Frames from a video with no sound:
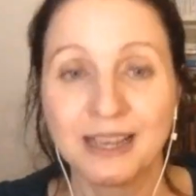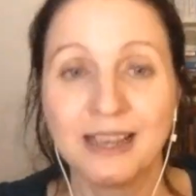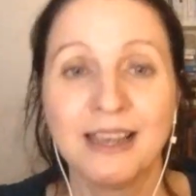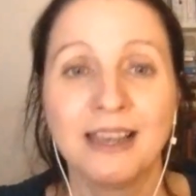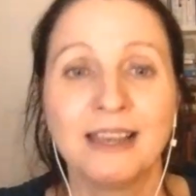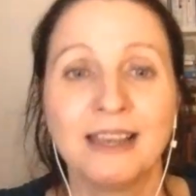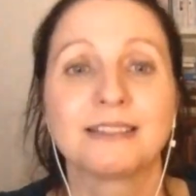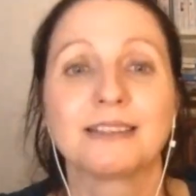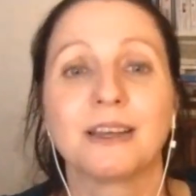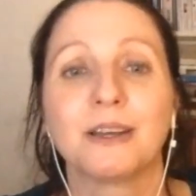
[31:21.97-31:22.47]

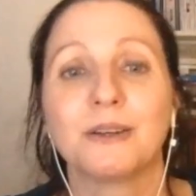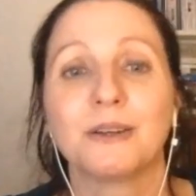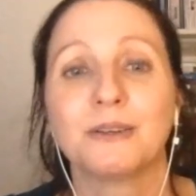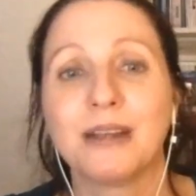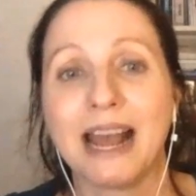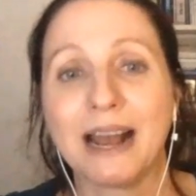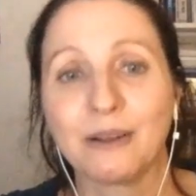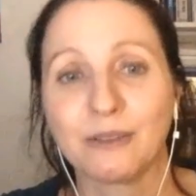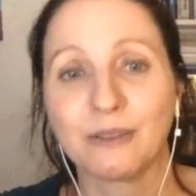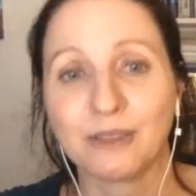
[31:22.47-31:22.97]
So
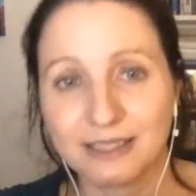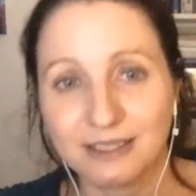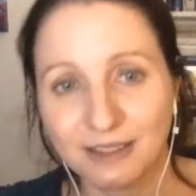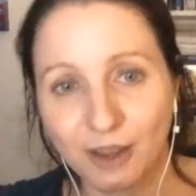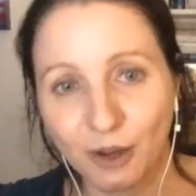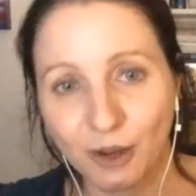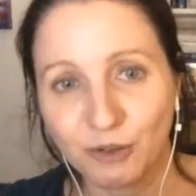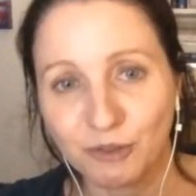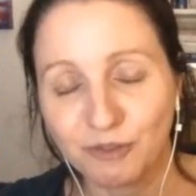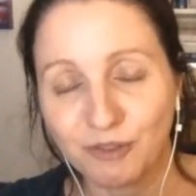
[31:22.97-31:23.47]
now they're
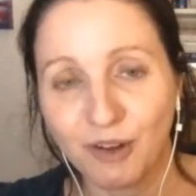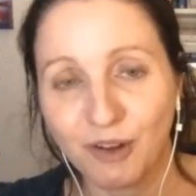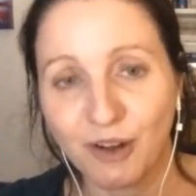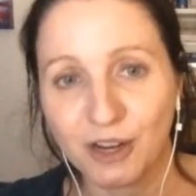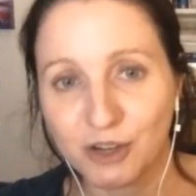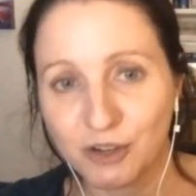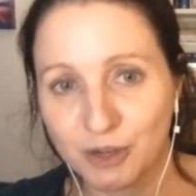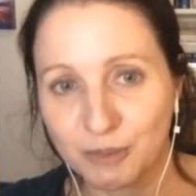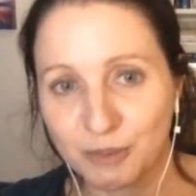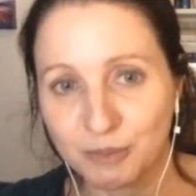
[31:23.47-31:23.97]
Stone of Fire,
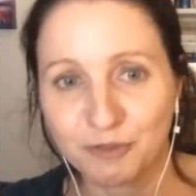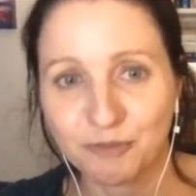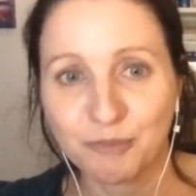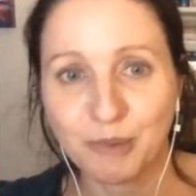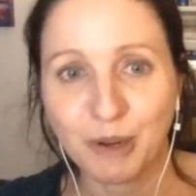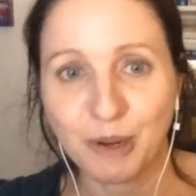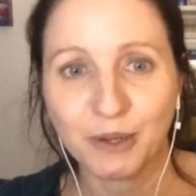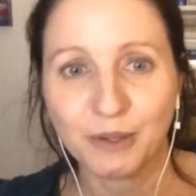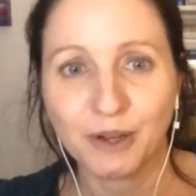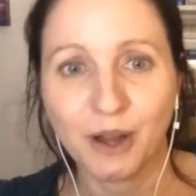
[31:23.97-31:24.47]
Crypt of
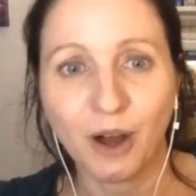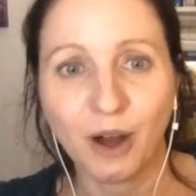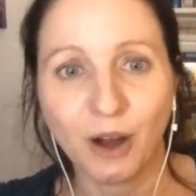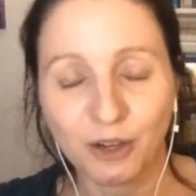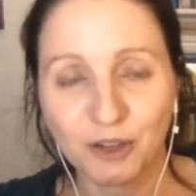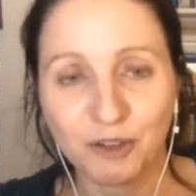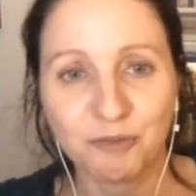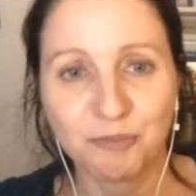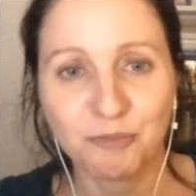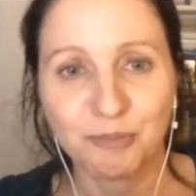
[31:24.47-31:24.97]
Bone,
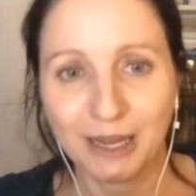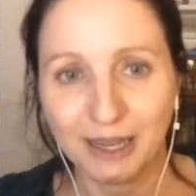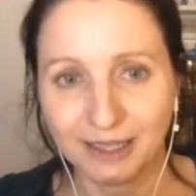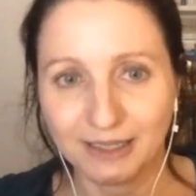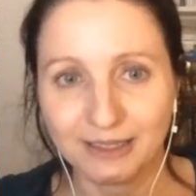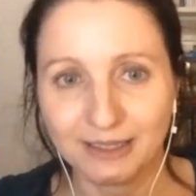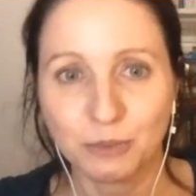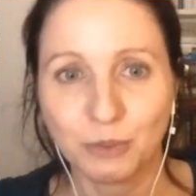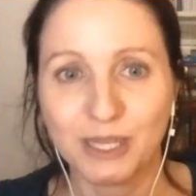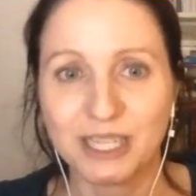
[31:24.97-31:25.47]
Ark of
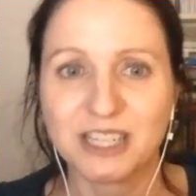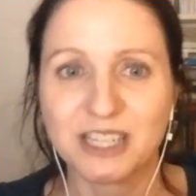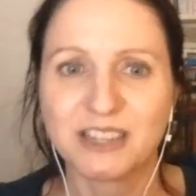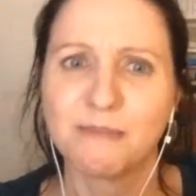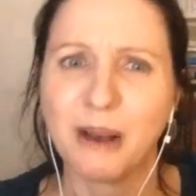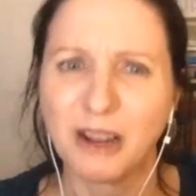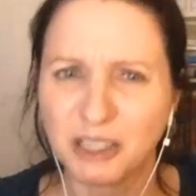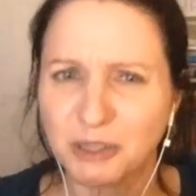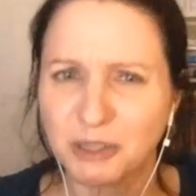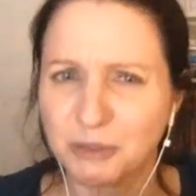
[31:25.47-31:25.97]
Blood, which are
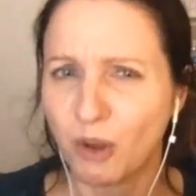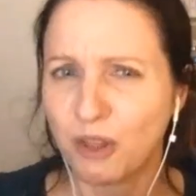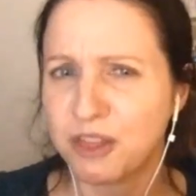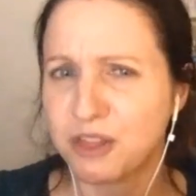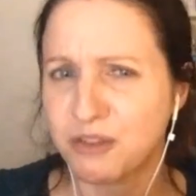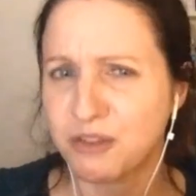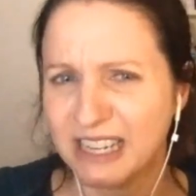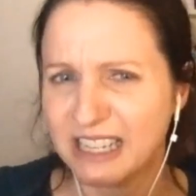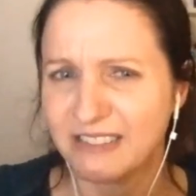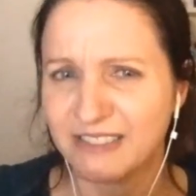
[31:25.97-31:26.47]
much more
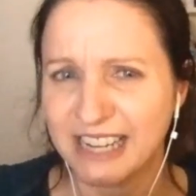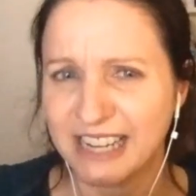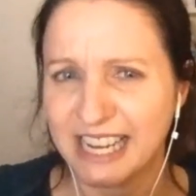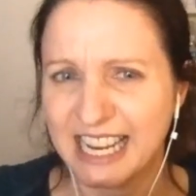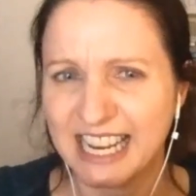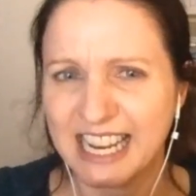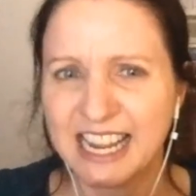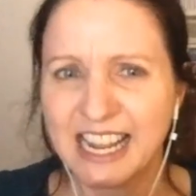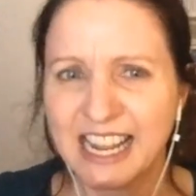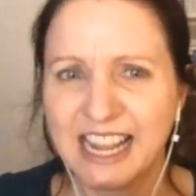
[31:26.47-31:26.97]

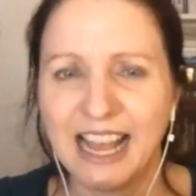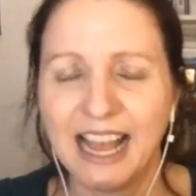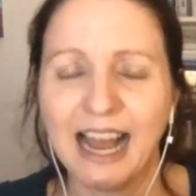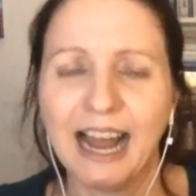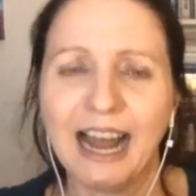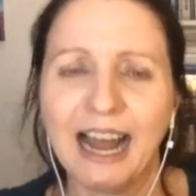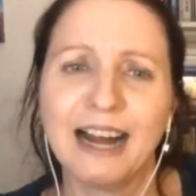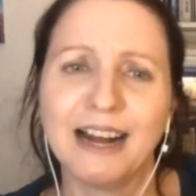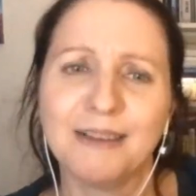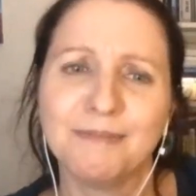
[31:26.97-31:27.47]
thrillery
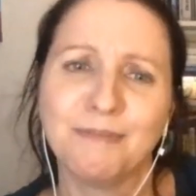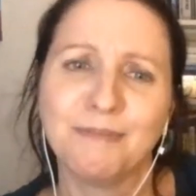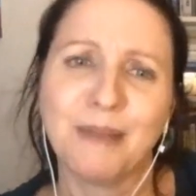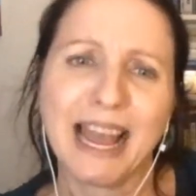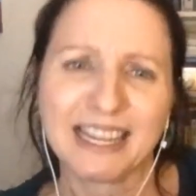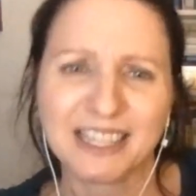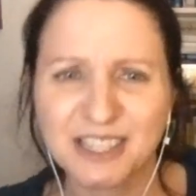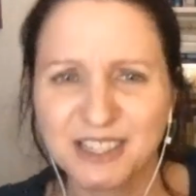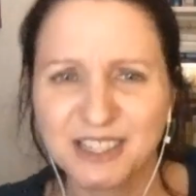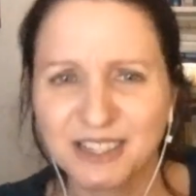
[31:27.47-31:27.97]
um, mm-hmm.
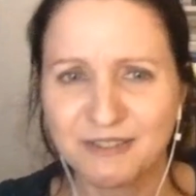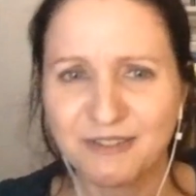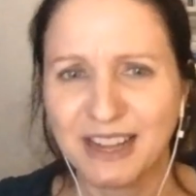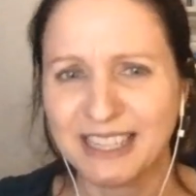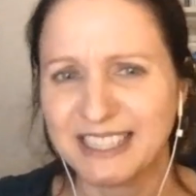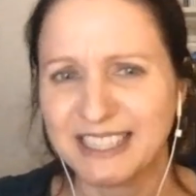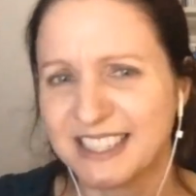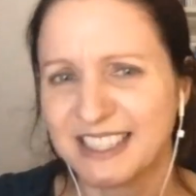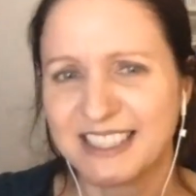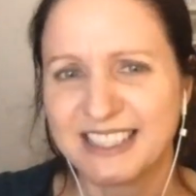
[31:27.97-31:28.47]
action
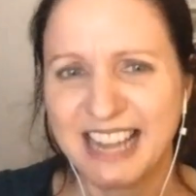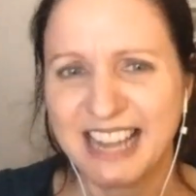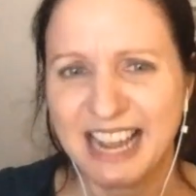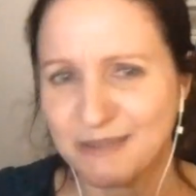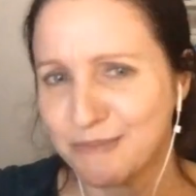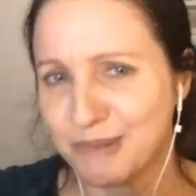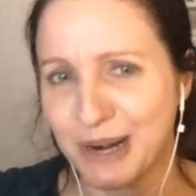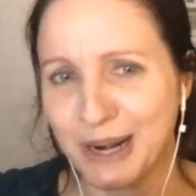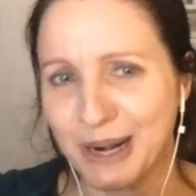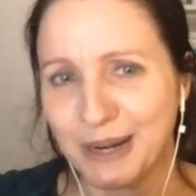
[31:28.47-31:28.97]
adventure Dan
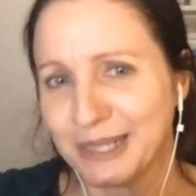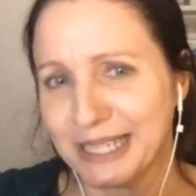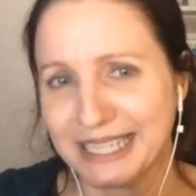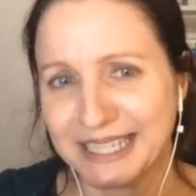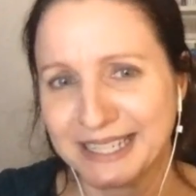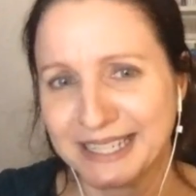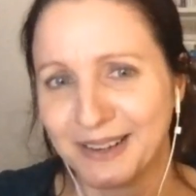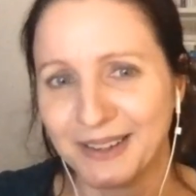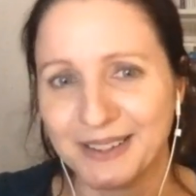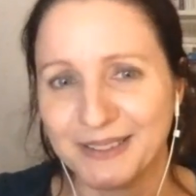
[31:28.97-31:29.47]
Brownie
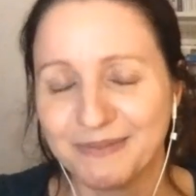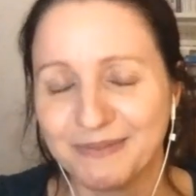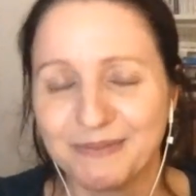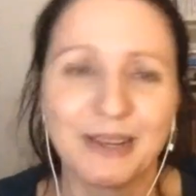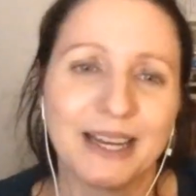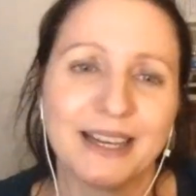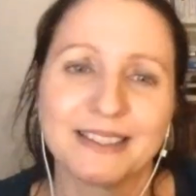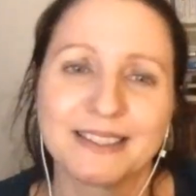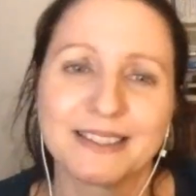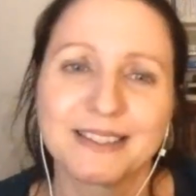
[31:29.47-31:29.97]
type
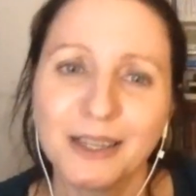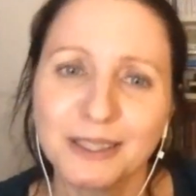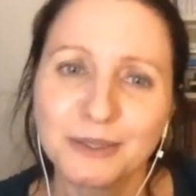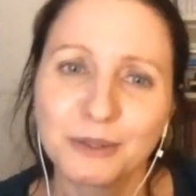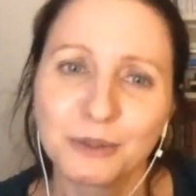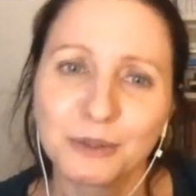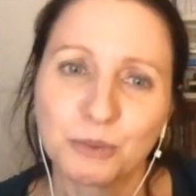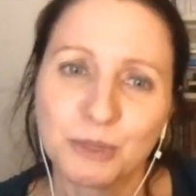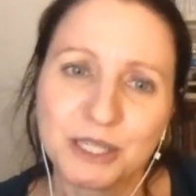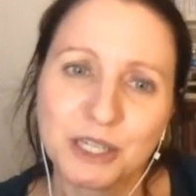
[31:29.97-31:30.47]
uh,
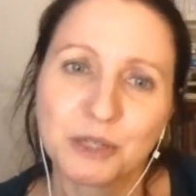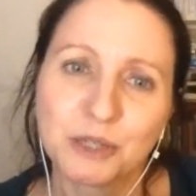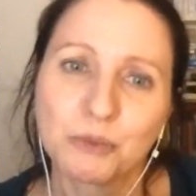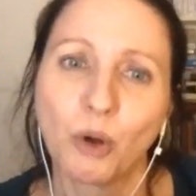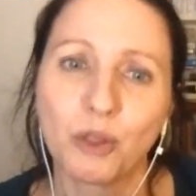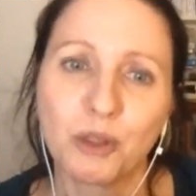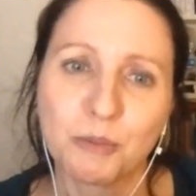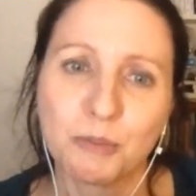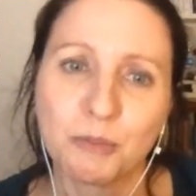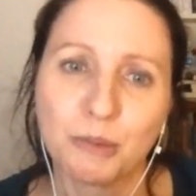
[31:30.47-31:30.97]
titles, which is
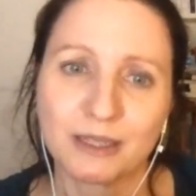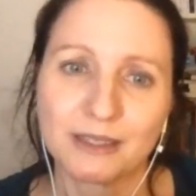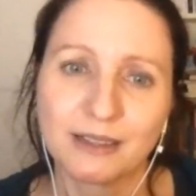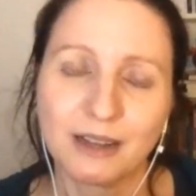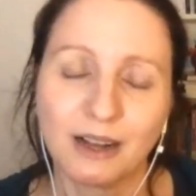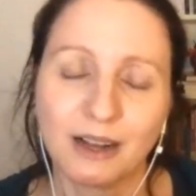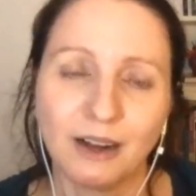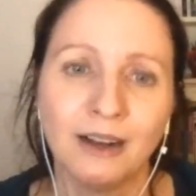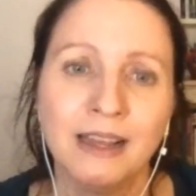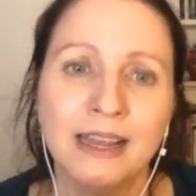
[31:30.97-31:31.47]
what the books
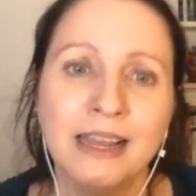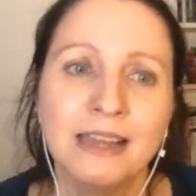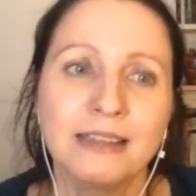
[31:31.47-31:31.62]
are.